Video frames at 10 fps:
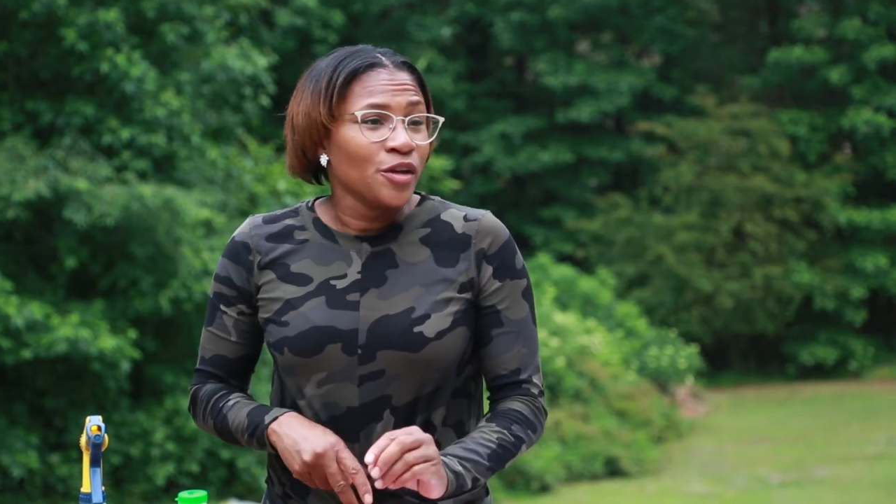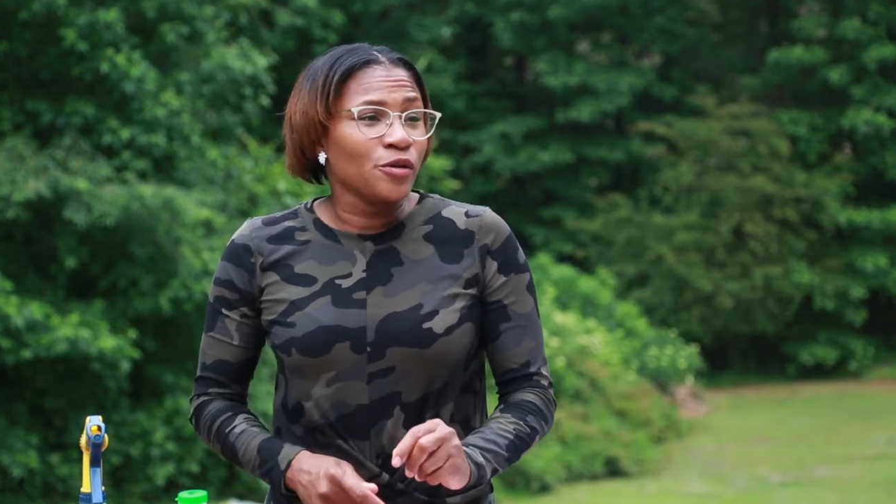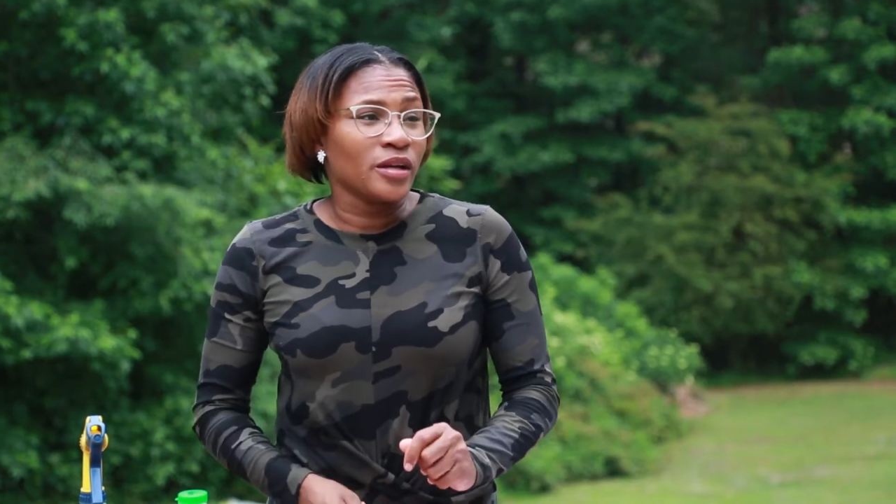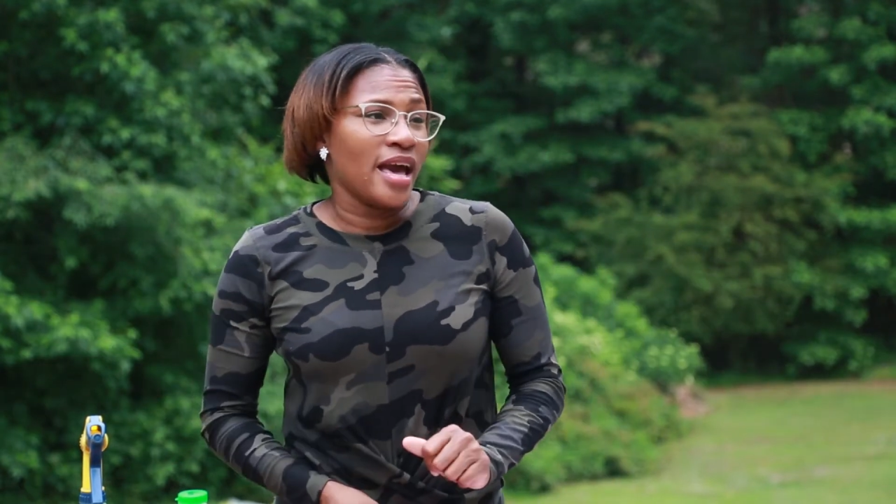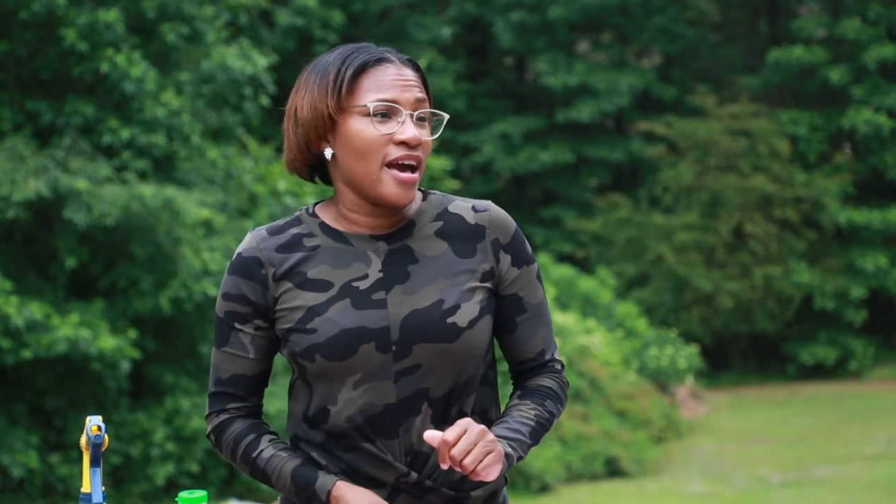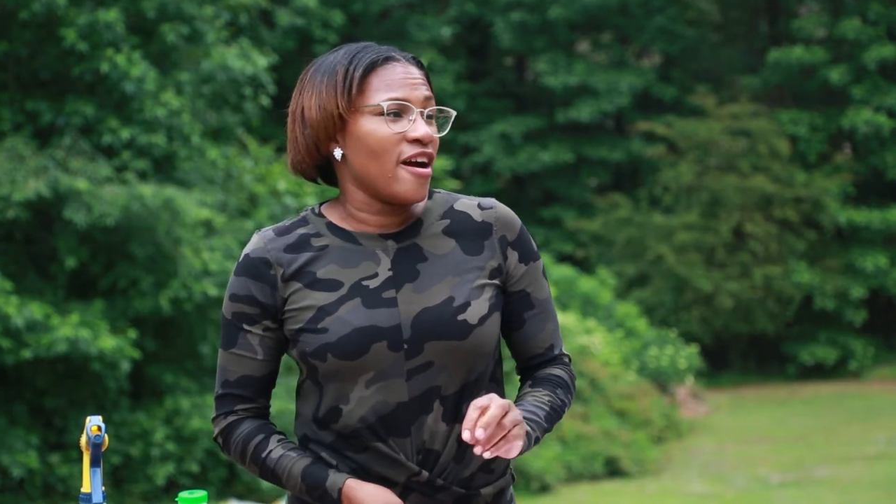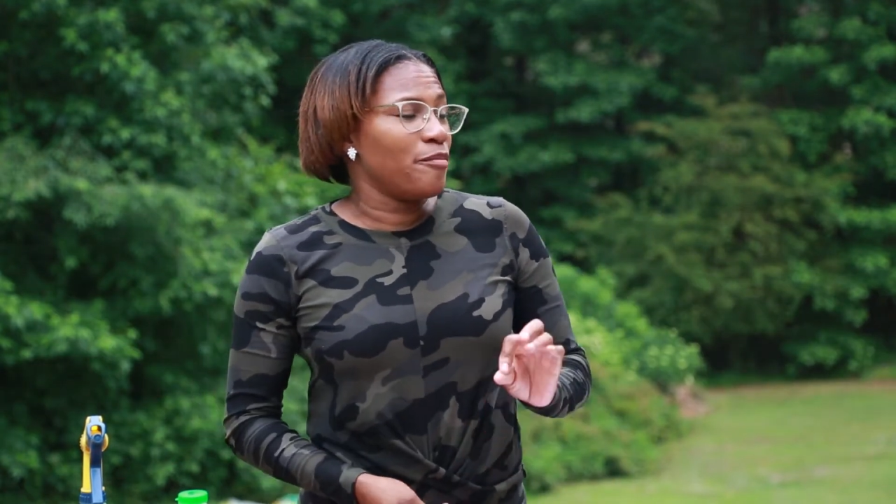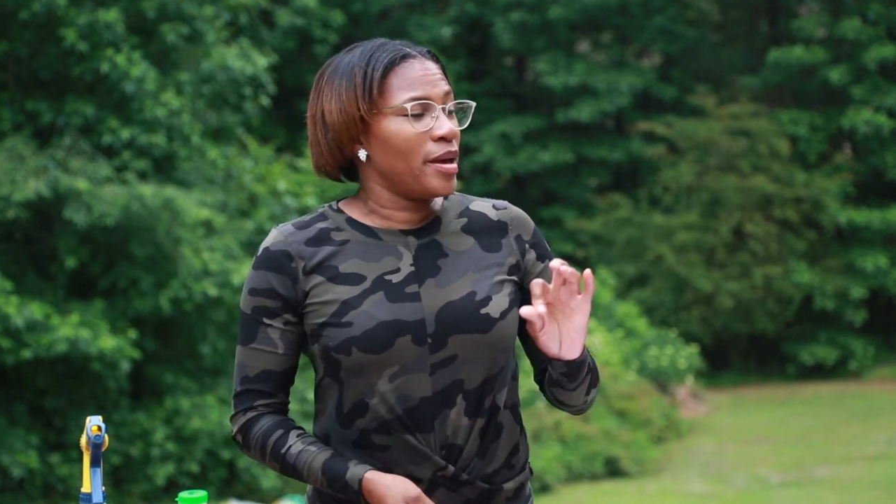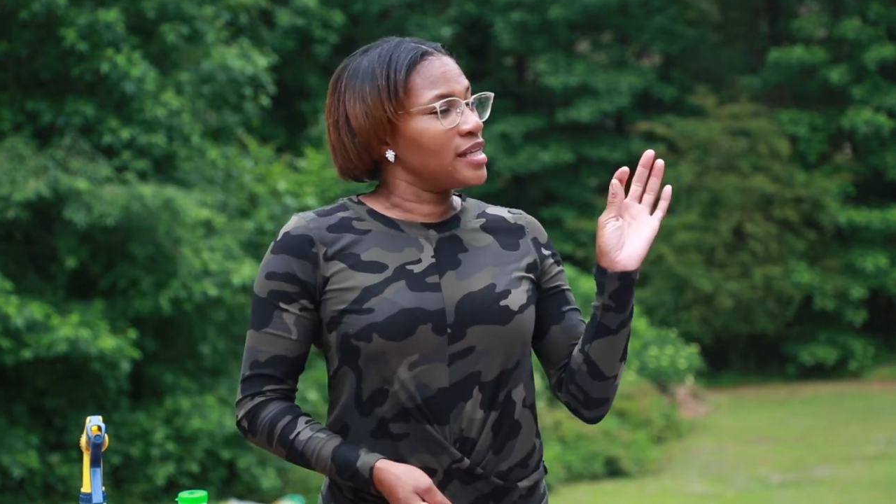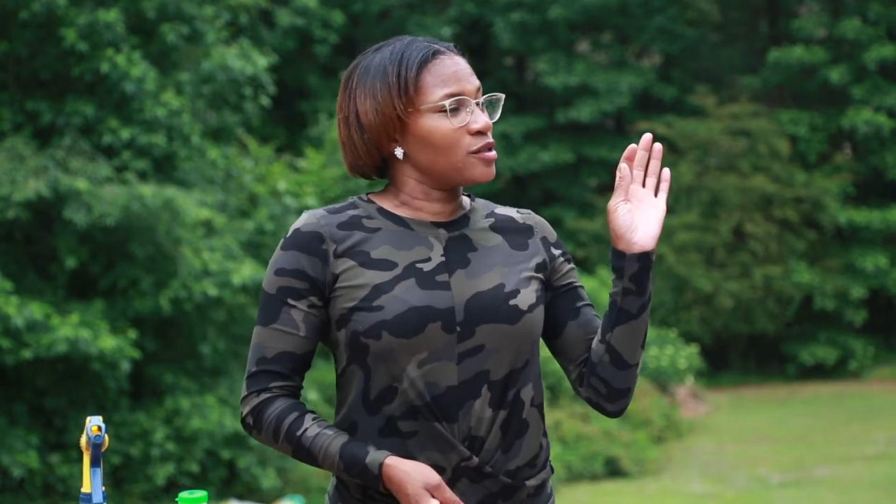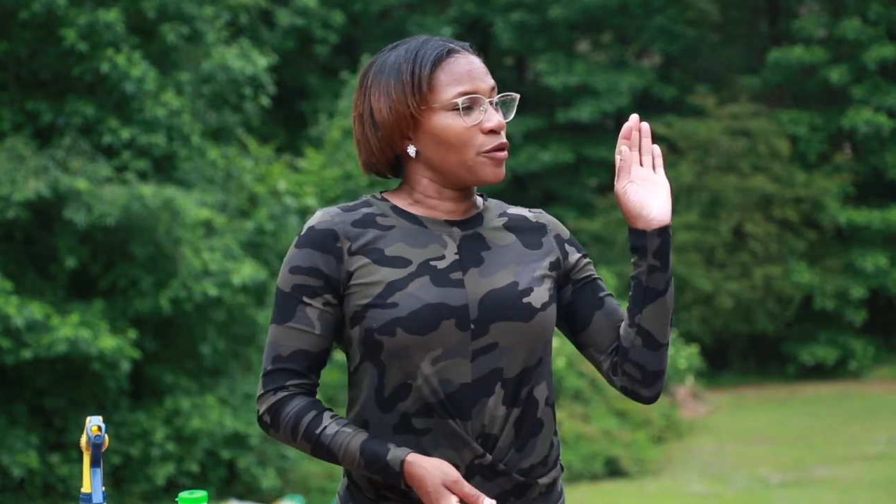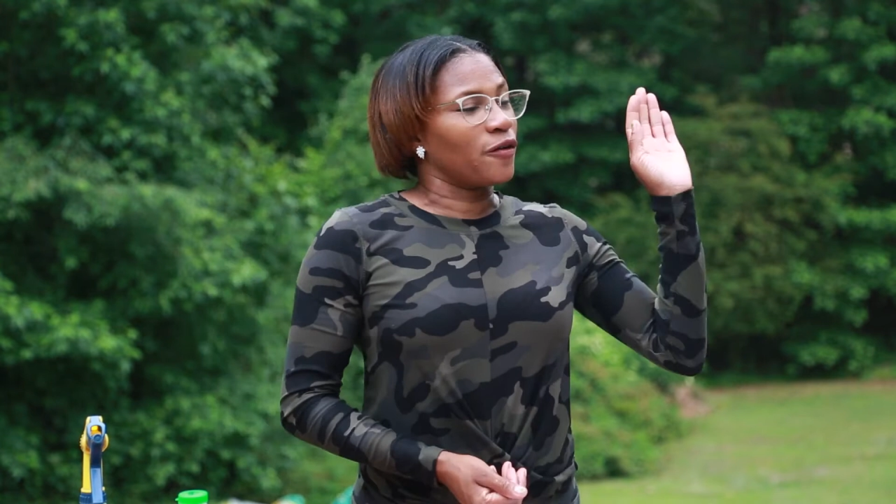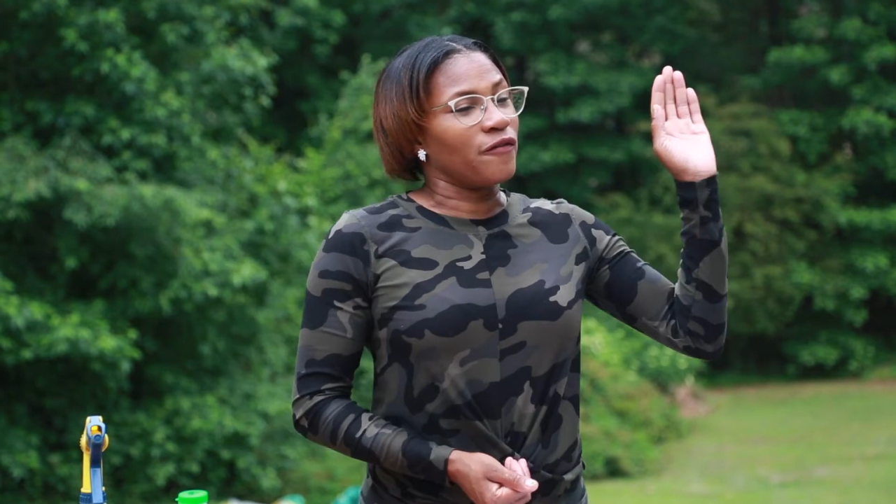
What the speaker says: You can have pests on your